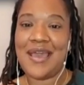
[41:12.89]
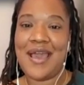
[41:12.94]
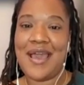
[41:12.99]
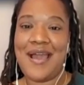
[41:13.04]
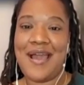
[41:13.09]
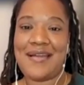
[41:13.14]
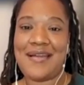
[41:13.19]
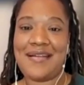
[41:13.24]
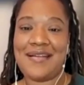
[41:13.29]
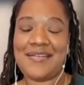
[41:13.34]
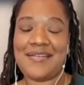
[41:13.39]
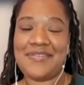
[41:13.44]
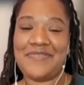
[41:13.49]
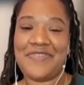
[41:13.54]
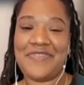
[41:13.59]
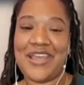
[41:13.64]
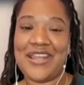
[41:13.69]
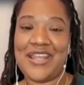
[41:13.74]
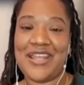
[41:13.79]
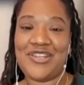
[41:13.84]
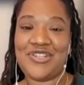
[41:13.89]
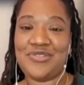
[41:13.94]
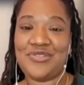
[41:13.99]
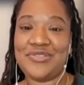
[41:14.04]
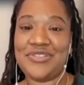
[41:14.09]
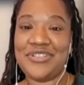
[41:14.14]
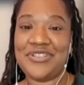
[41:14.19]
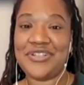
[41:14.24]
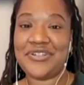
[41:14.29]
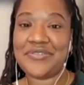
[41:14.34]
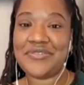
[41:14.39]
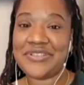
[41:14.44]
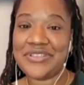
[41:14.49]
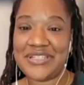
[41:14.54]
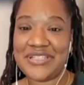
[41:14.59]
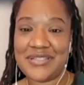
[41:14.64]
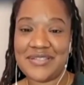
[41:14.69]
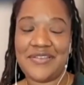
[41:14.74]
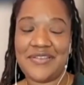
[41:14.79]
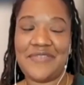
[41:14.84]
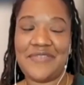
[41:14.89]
our financial literacy